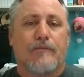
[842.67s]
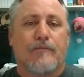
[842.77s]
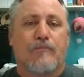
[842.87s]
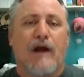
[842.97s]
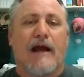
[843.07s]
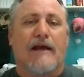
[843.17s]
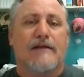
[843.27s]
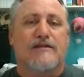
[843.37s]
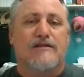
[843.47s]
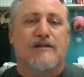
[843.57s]

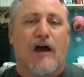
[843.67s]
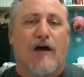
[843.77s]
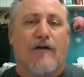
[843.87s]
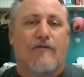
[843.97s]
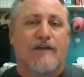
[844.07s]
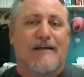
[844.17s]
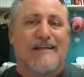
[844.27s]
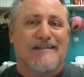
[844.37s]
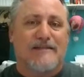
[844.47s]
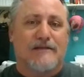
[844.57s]
brackets of
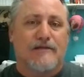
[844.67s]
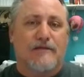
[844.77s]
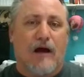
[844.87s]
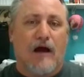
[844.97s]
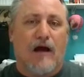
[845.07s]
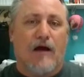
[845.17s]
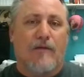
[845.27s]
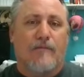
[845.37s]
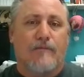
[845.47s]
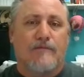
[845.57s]
these
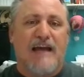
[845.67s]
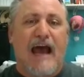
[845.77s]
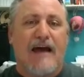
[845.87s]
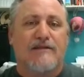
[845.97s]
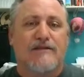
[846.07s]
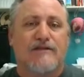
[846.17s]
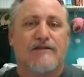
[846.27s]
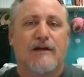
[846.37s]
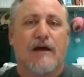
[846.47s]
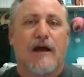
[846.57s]

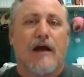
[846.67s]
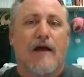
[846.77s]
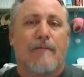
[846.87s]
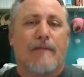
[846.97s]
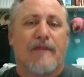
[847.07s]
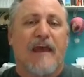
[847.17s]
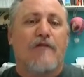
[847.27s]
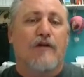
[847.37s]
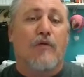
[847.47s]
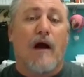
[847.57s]
tasks, they
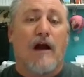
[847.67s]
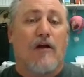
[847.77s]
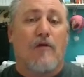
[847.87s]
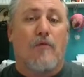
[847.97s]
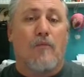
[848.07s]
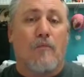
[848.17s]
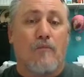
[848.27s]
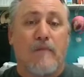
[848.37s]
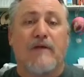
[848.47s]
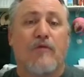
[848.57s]
require
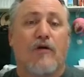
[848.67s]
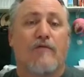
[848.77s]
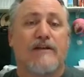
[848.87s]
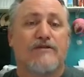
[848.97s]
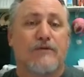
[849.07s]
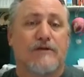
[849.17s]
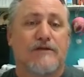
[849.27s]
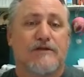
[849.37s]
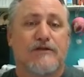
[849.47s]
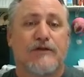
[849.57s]
many more
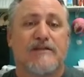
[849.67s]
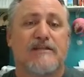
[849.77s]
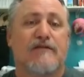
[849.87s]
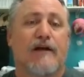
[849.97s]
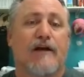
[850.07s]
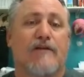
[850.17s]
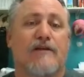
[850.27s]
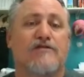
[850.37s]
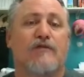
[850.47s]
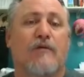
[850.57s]
resources. You can see right here,
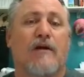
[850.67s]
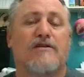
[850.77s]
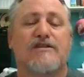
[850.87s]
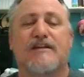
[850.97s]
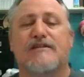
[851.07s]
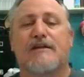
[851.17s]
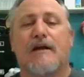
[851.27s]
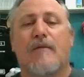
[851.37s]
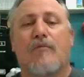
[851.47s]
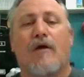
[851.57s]
this requires
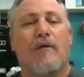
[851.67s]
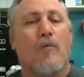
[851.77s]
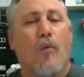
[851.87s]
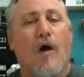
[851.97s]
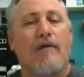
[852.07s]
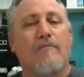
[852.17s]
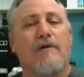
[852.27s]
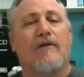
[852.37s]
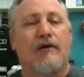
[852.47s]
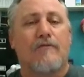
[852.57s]
6.1
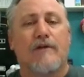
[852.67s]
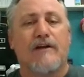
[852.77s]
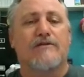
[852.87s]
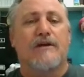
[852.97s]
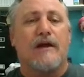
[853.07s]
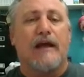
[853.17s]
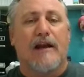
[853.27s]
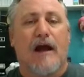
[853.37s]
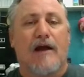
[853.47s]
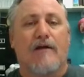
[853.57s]
million
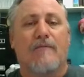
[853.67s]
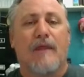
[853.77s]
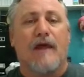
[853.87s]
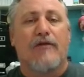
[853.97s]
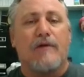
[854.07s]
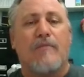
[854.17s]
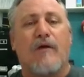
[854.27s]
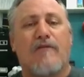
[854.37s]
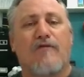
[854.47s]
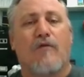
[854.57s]
in iron,
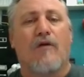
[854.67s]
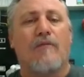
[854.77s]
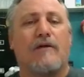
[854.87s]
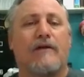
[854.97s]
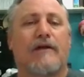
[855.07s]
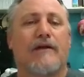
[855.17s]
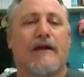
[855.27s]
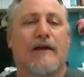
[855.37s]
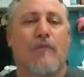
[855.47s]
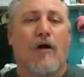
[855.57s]
3.4 million
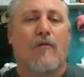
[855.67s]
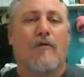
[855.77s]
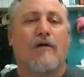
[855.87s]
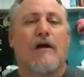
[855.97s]
in marble,